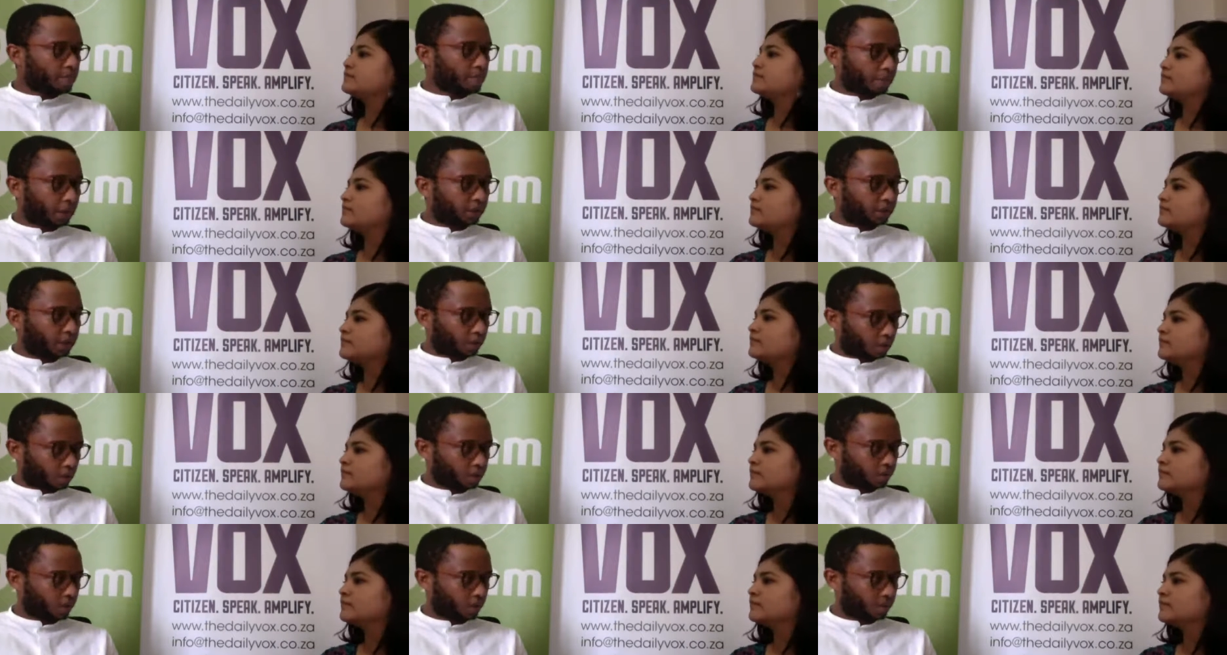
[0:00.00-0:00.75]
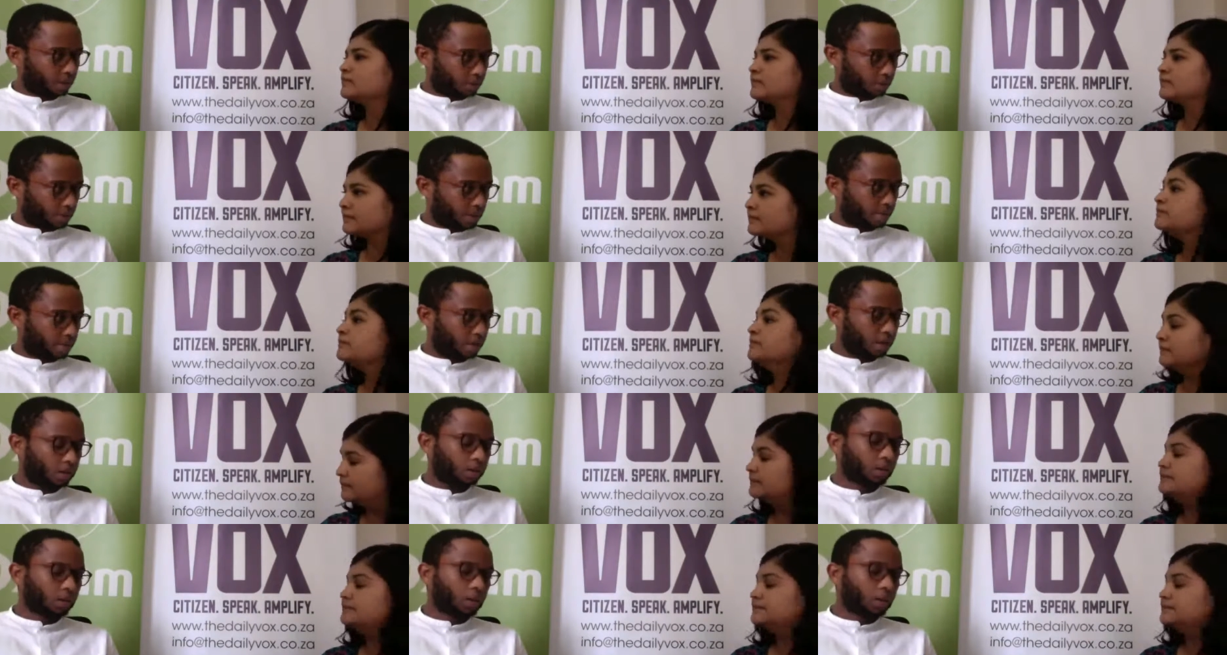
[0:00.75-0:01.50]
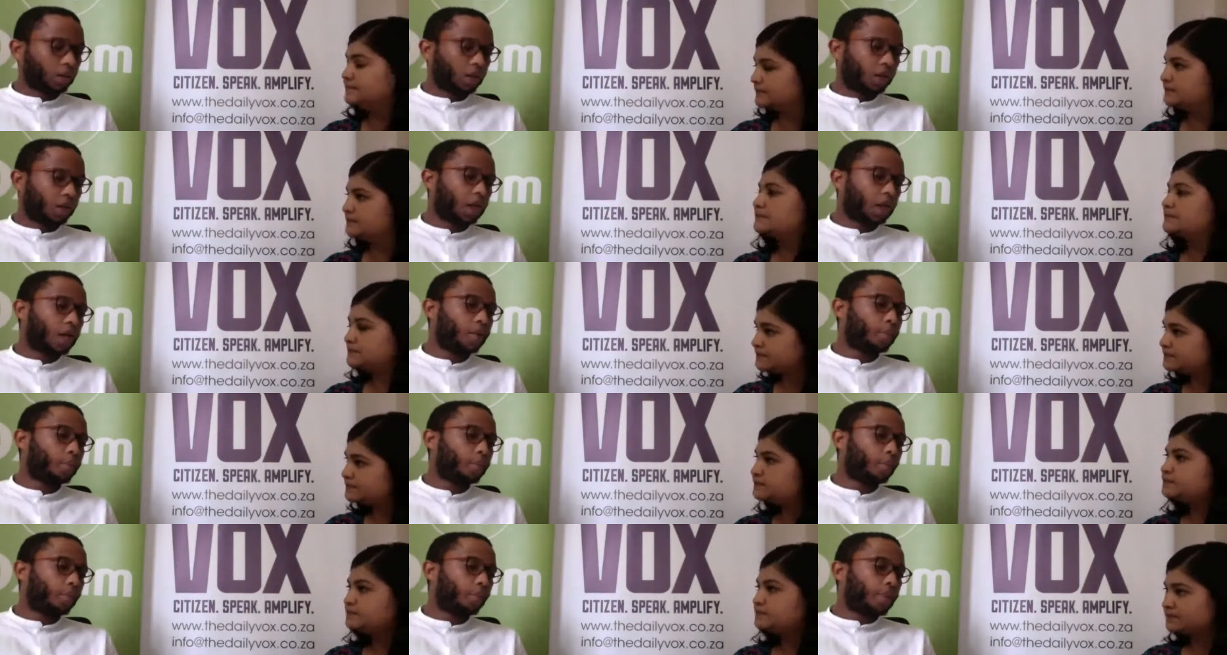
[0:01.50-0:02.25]
Speaker 1: that Oxfam has been running. Mm. Um,
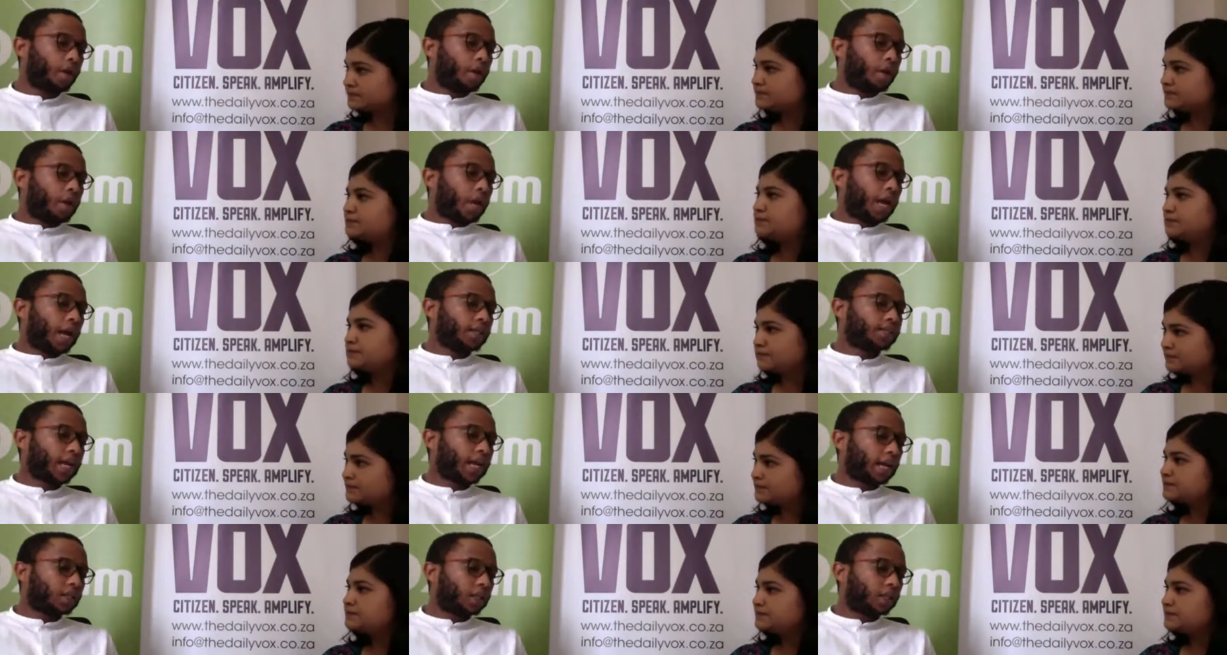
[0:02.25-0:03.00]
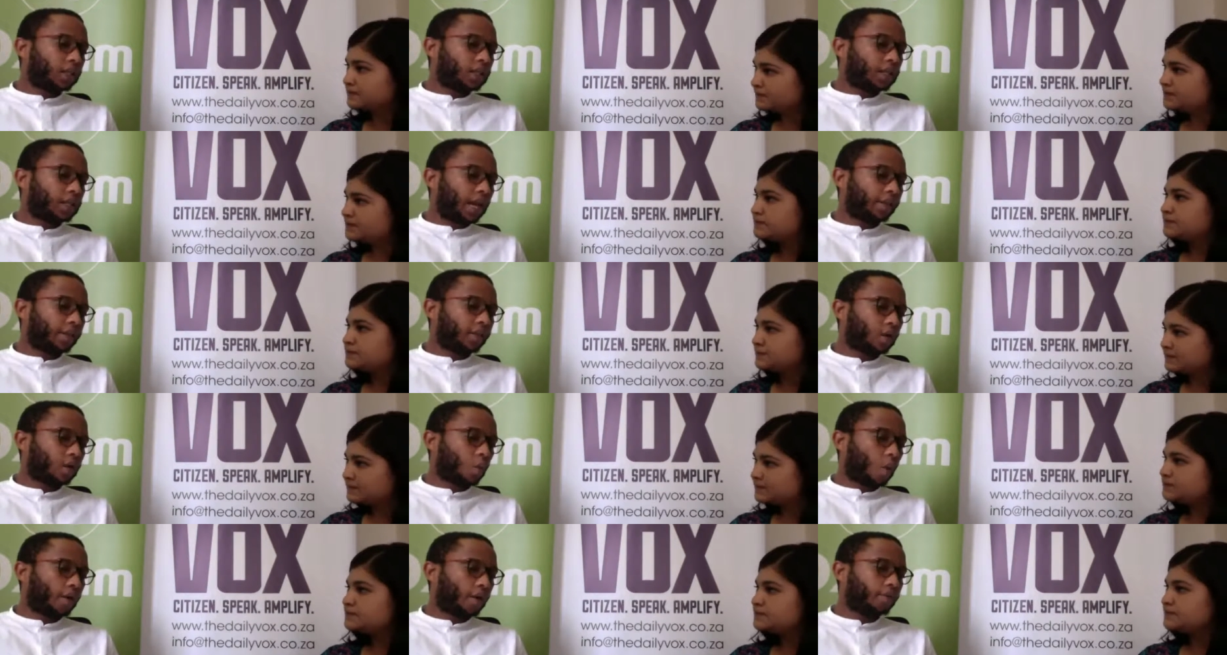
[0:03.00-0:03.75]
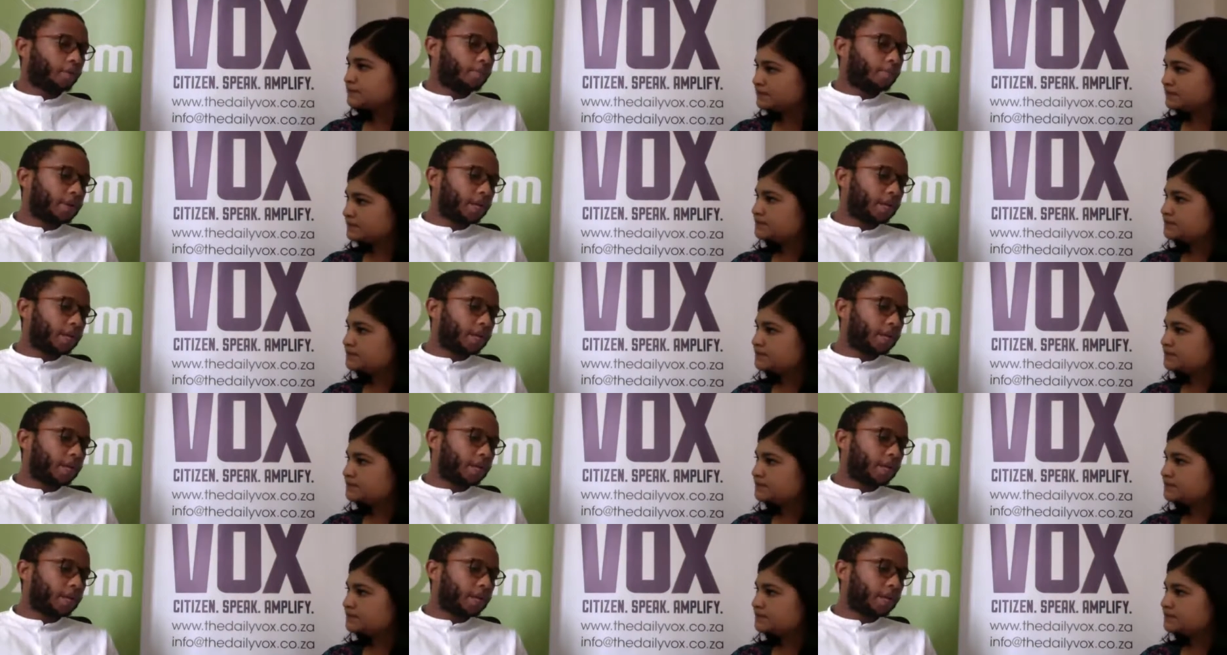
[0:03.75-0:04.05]
and tactically, I think one of the major